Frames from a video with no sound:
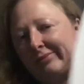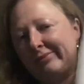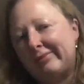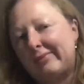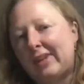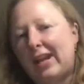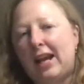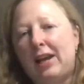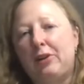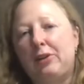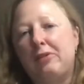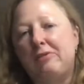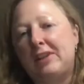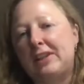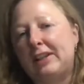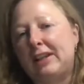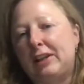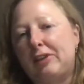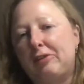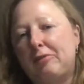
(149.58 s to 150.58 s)
i don't know
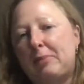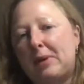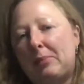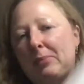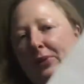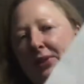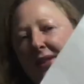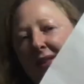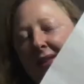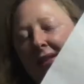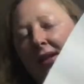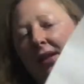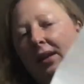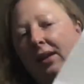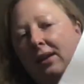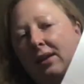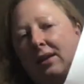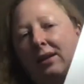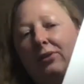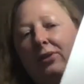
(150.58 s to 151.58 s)
what kind of paper is
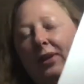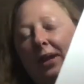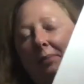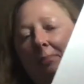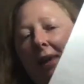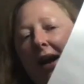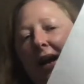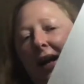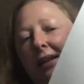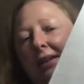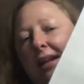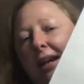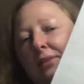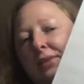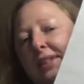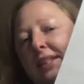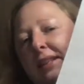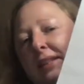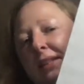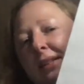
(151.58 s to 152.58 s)
you can buy
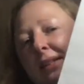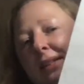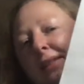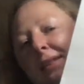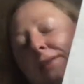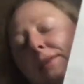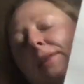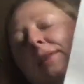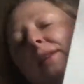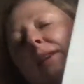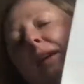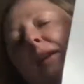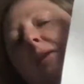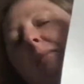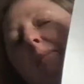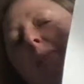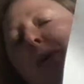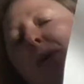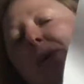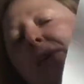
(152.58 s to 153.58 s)
thousands in a
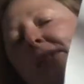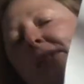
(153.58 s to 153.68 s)
box